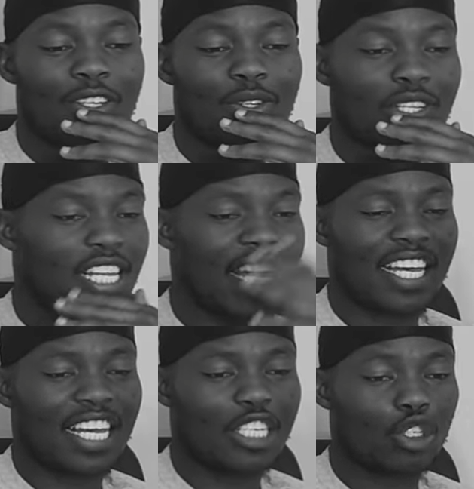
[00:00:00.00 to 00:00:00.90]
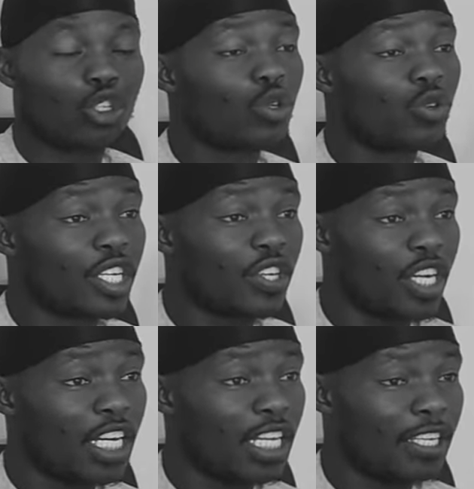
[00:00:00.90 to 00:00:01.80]
so it's like, do you
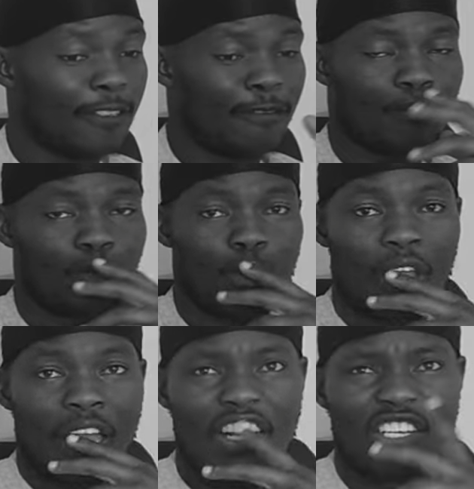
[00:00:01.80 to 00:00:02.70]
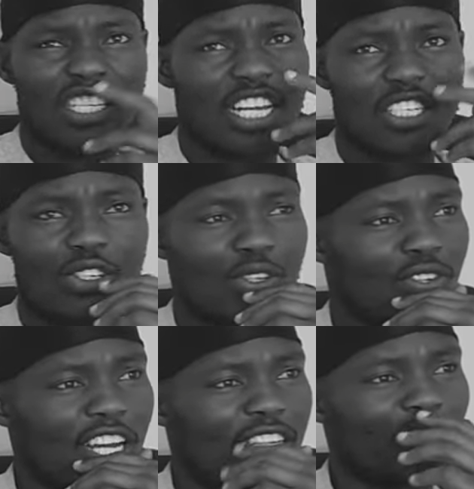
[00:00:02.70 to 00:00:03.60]
regret it? And I was like,
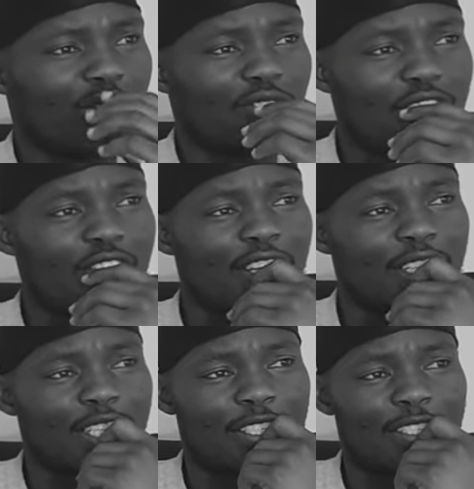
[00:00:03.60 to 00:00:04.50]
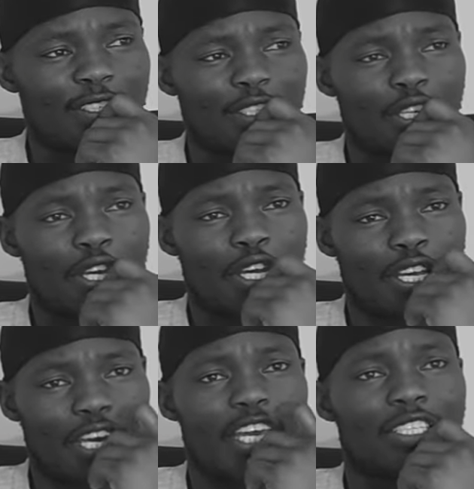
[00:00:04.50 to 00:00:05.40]
no, I don't regret it.
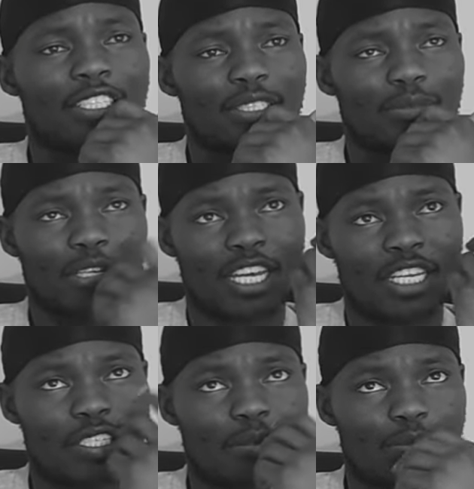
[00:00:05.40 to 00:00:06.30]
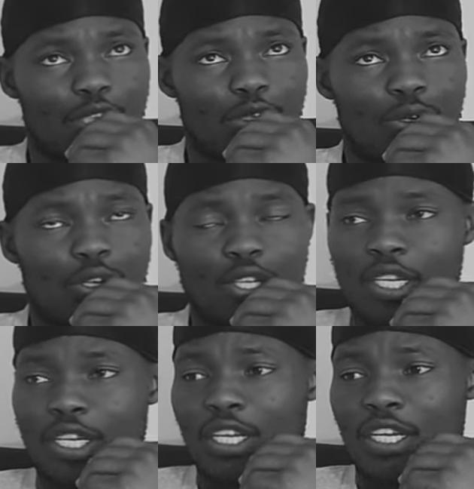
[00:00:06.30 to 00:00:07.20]
Yes, being entrepreneur
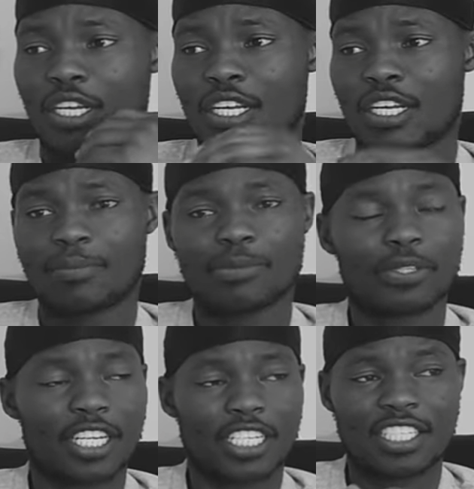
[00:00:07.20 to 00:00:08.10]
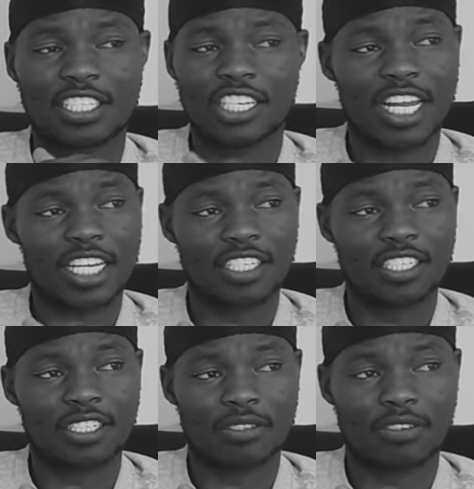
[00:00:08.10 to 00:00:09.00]
comes with its
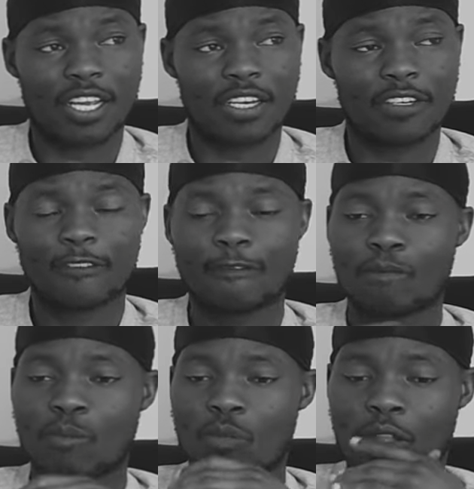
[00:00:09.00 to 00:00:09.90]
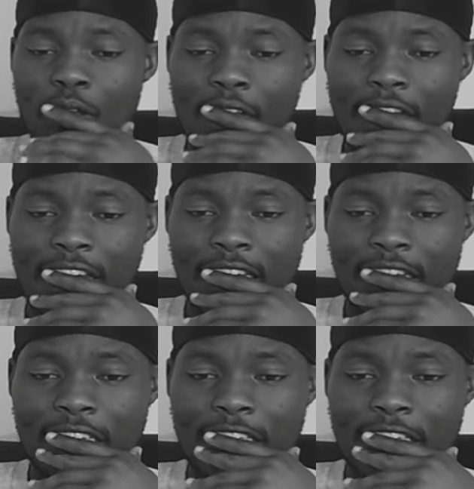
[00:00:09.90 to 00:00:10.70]
challenges, right? And